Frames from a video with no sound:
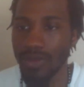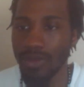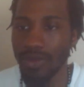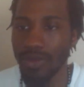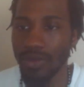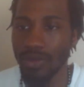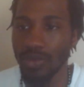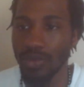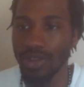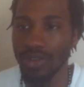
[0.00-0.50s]

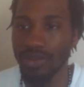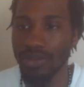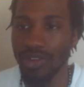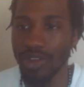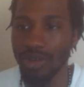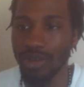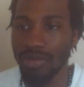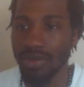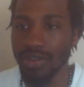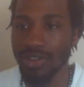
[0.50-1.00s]
They wasn't
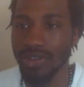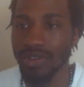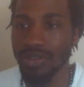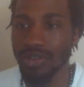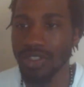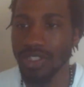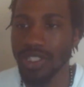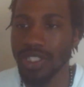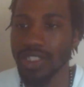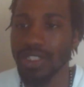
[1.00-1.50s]
the
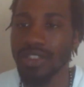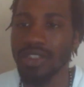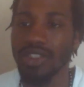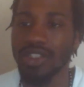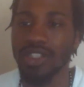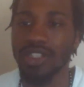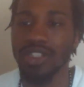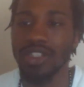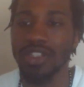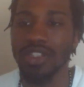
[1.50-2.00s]
oppressor. It says,
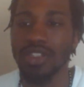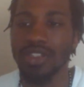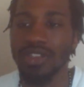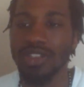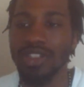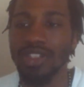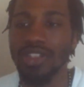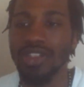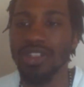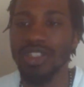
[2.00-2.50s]

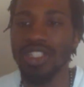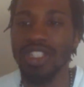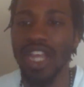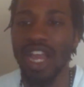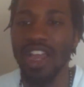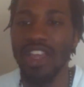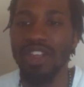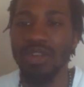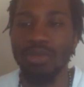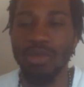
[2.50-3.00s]
neither
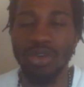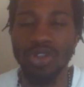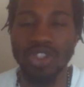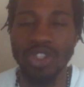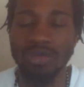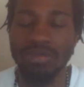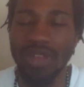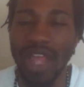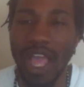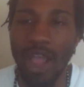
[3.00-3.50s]
shall he
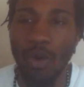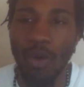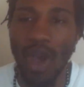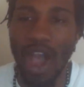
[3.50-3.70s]
multiply